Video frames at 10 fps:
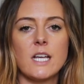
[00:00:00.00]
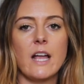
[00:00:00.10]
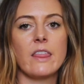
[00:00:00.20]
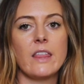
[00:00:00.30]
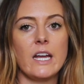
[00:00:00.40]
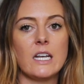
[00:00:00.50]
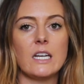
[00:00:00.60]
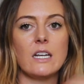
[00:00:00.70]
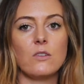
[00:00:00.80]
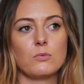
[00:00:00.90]
and then
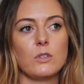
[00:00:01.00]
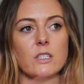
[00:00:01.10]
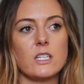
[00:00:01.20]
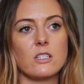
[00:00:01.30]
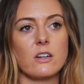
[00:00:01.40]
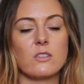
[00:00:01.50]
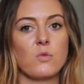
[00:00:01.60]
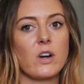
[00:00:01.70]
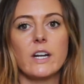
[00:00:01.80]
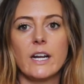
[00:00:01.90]
it really starts
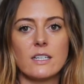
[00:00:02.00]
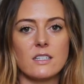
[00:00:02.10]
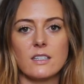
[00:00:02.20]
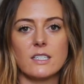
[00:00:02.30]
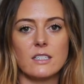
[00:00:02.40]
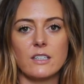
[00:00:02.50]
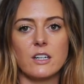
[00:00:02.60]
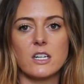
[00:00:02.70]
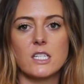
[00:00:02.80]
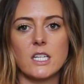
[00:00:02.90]
working to clear
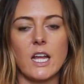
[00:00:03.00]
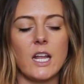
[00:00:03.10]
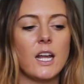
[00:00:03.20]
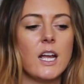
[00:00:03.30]
your skin.